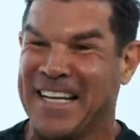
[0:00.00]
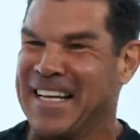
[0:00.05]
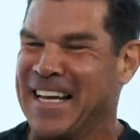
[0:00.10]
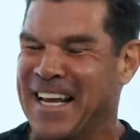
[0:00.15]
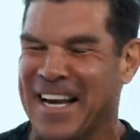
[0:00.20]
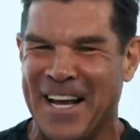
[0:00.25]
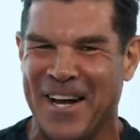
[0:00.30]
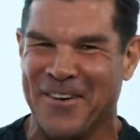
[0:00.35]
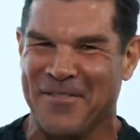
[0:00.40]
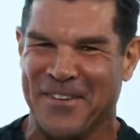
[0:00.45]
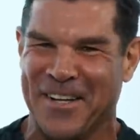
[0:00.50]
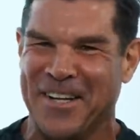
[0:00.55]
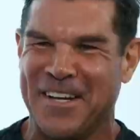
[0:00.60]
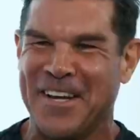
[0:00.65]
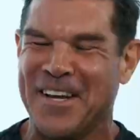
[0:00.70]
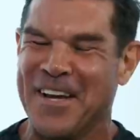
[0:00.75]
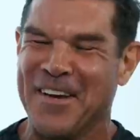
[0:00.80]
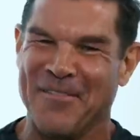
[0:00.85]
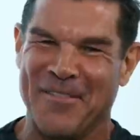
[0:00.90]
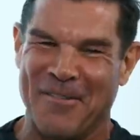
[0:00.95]
I can't help it.
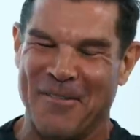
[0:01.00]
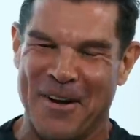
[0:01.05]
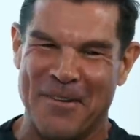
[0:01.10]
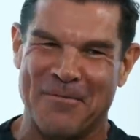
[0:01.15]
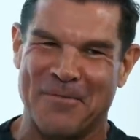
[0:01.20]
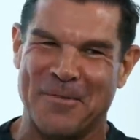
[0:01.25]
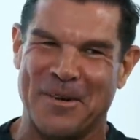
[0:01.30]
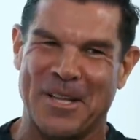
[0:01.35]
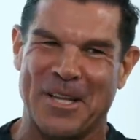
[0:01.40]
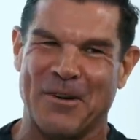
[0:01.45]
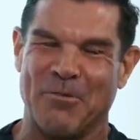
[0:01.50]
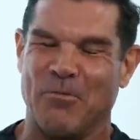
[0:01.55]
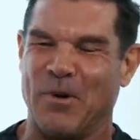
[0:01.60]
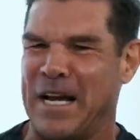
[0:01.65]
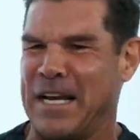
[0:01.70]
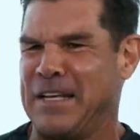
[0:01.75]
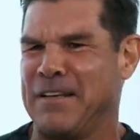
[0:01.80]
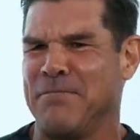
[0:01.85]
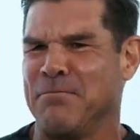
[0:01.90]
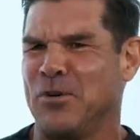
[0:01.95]
My wife will be like,
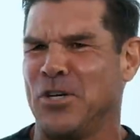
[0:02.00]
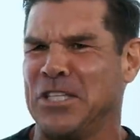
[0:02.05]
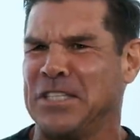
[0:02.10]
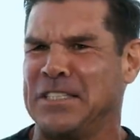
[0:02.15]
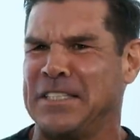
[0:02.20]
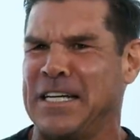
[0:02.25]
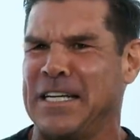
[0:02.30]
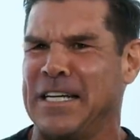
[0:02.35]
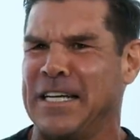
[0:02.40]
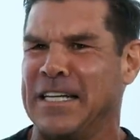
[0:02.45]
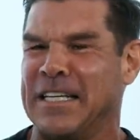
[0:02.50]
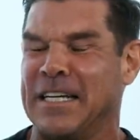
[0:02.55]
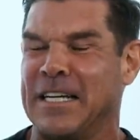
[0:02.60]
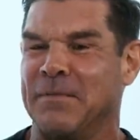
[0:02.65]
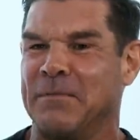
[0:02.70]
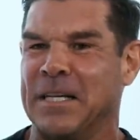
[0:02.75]
why do you even bother saying anything?